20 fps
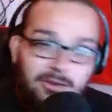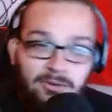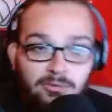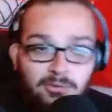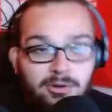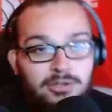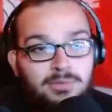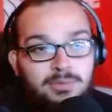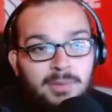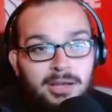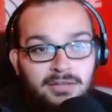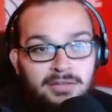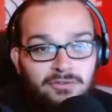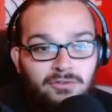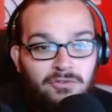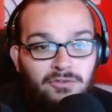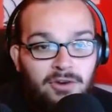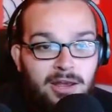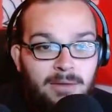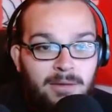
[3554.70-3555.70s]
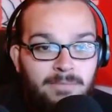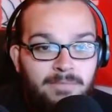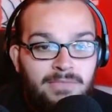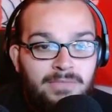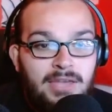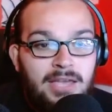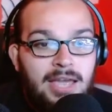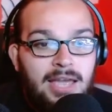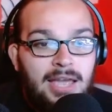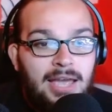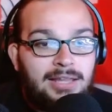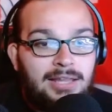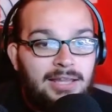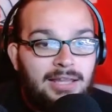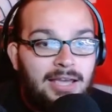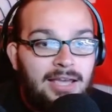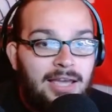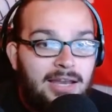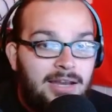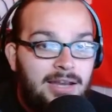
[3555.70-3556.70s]
what's best for him.
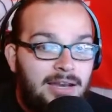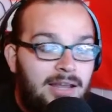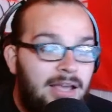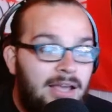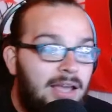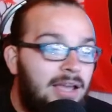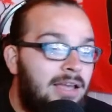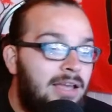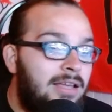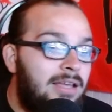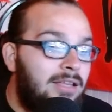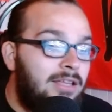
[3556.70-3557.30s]
And you